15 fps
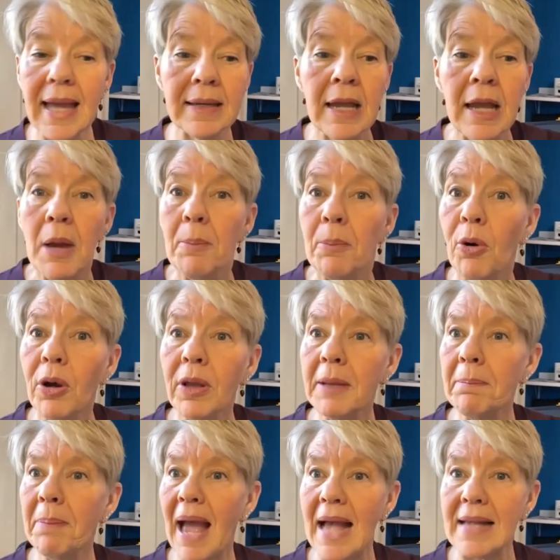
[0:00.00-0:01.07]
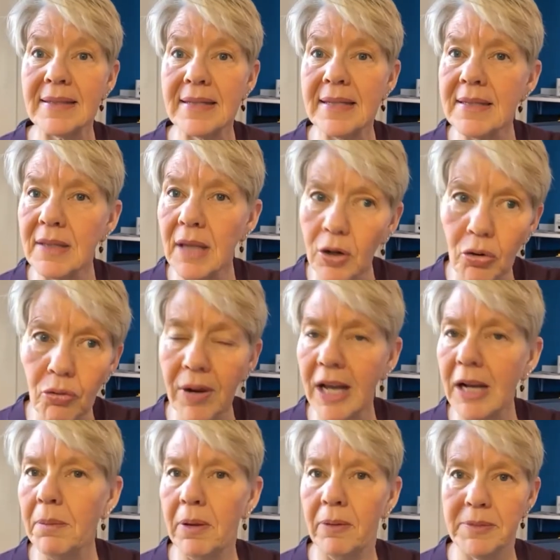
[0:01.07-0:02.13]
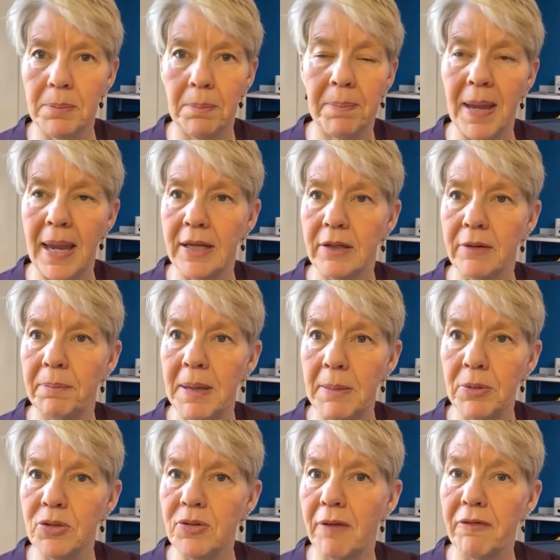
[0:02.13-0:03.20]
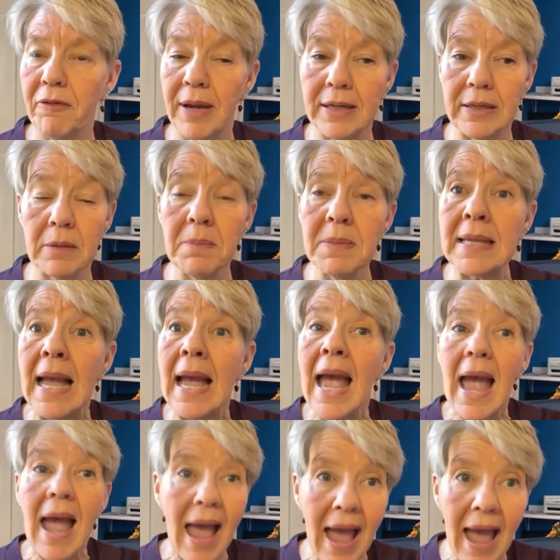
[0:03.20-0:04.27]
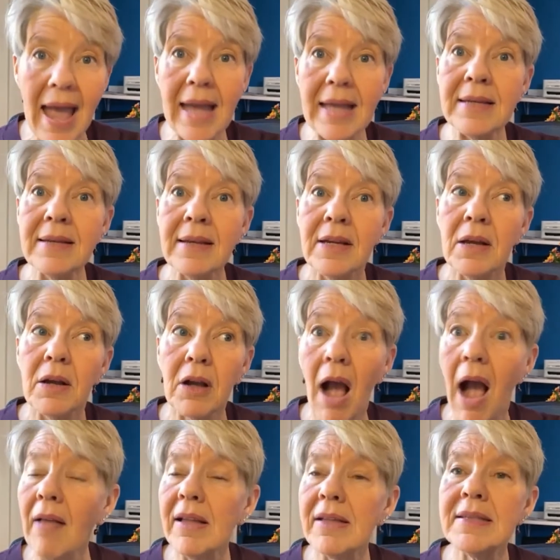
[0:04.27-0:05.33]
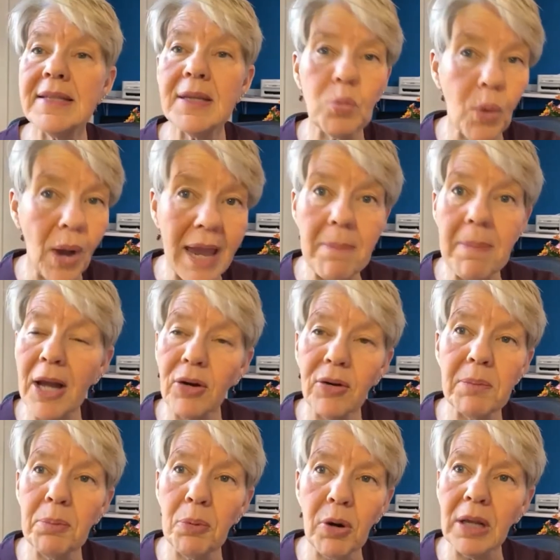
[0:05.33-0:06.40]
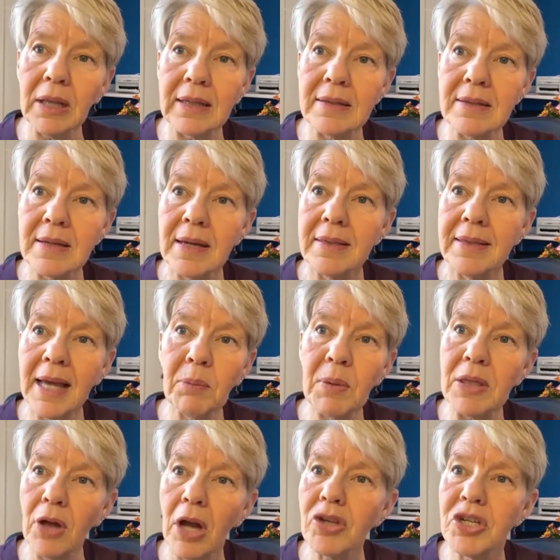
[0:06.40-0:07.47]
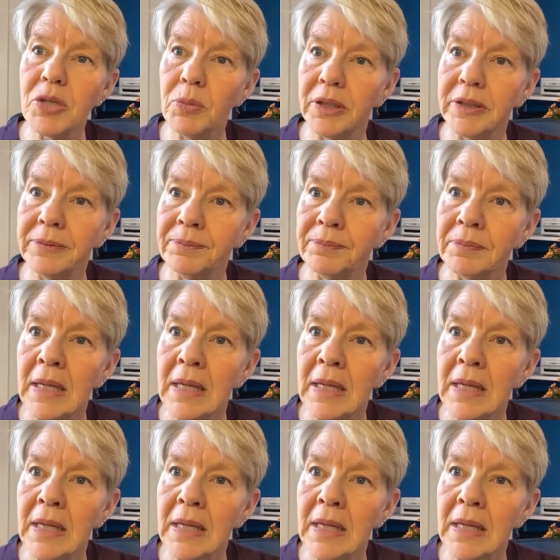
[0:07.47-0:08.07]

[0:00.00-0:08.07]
And Portland passed these incredible band of people's referendums, and Collins did way better in Portland than we thought she would.